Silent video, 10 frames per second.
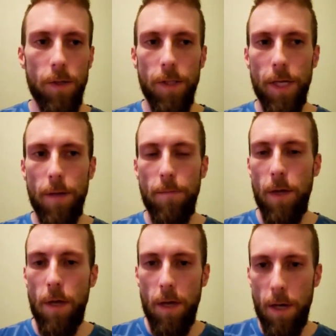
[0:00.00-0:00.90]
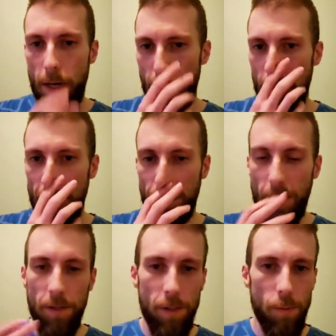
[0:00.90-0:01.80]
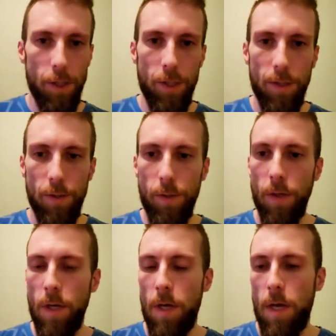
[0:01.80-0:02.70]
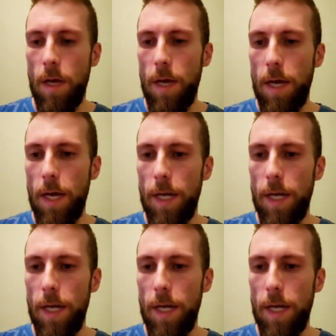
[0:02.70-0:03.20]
talk to one of them, especially Rishu,